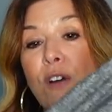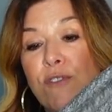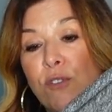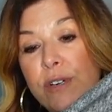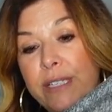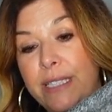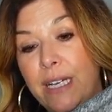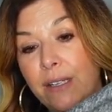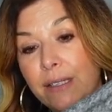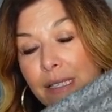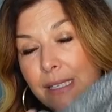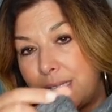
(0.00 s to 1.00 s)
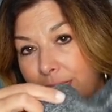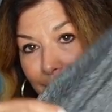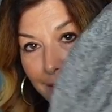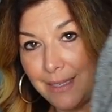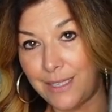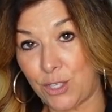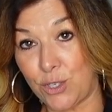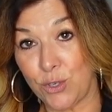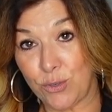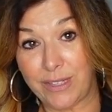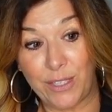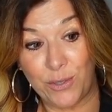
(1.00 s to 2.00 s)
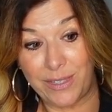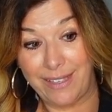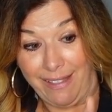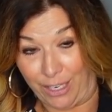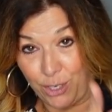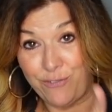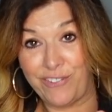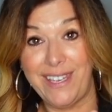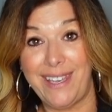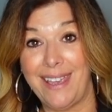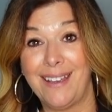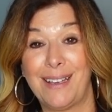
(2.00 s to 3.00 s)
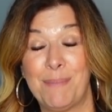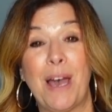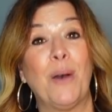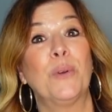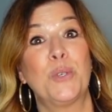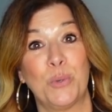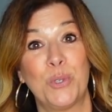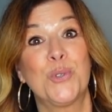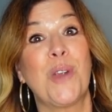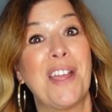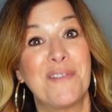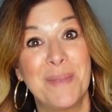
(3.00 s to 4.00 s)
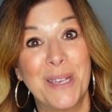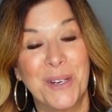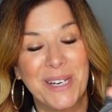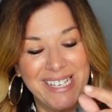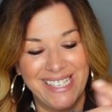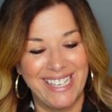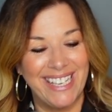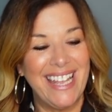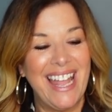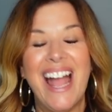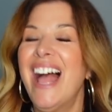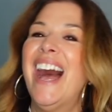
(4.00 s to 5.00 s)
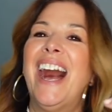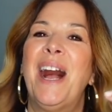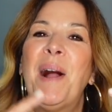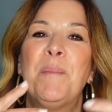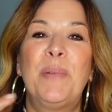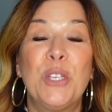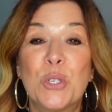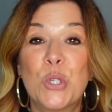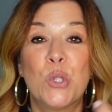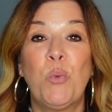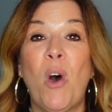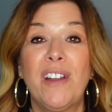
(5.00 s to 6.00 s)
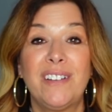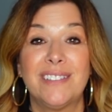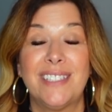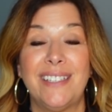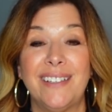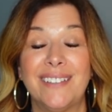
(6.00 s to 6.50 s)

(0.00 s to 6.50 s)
for adults. You're literally like your feet can't come out, which would drive me crazy. Um, but you're swaddled in